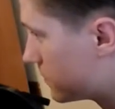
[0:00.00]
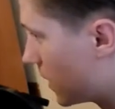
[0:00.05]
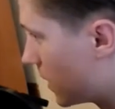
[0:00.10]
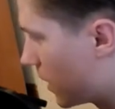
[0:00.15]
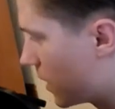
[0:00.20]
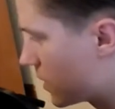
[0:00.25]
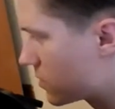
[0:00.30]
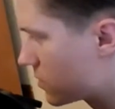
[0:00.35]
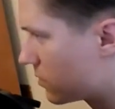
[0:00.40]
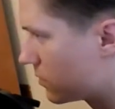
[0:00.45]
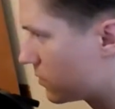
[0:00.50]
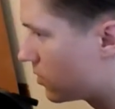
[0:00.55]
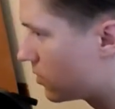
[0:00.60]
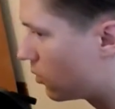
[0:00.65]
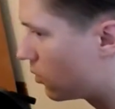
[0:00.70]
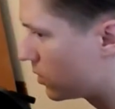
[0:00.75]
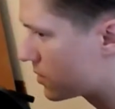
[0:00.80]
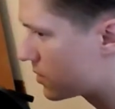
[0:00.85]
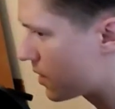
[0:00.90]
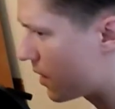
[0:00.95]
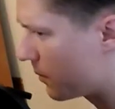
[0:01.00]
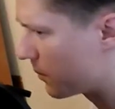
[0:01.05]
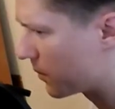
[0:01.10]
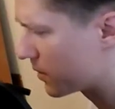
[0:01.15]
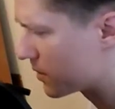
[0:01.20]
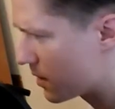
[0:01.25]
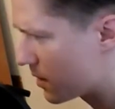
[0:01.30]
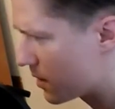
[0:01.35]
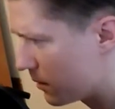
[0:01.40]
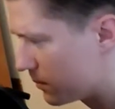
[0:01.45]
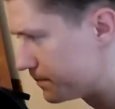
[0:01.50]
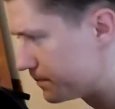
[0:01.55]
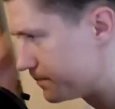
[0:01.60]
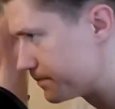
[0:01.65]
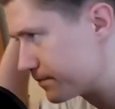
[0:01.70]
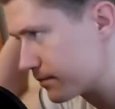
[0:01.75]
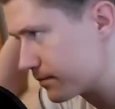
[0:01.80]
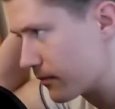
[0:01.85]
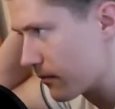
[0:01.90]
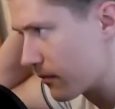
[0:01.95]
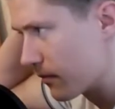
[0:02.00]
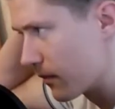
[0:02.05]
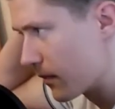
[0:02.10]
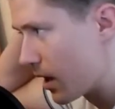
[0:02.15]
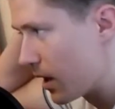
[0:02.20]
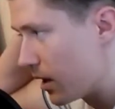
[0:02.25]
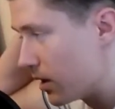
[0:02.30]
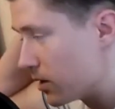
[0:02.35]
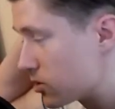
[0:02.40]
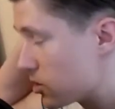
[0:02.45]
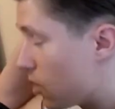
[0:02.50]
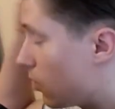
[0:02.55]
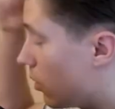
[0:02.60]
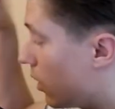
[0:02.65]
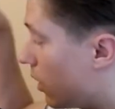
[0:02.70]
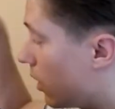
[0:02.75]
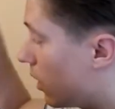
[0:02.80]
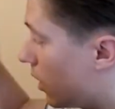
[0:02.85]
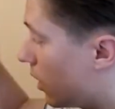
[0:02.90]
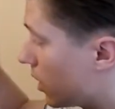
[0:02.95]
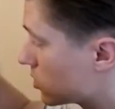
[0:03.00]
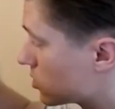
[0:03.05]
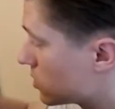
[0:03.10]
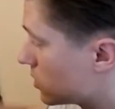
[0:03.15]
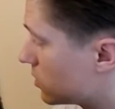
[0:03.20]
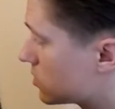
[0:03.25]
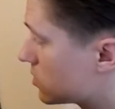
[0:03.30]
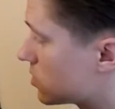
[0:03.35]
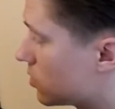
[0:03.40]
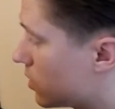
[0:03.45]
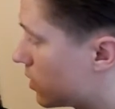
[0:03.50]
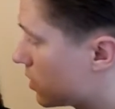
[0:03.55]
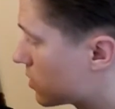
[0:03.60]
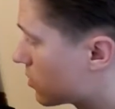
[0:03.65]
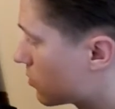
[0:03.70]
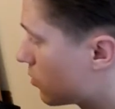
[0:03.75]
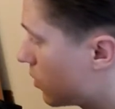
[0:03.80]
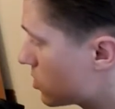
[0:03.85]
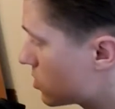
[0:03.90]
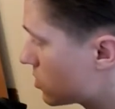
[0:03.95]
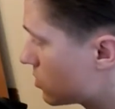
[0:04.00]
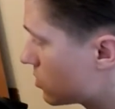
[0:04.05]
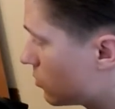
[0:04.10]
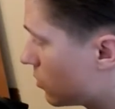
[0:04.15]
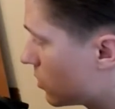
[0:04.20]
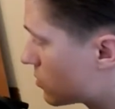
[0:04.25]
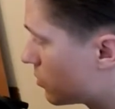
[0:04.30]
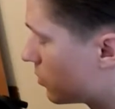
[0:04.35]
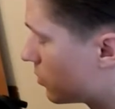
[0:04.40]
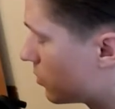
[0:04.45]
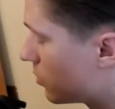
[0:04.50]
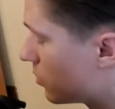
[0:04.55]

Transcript: I guess the only time can tell. So uh, actually, so the question was,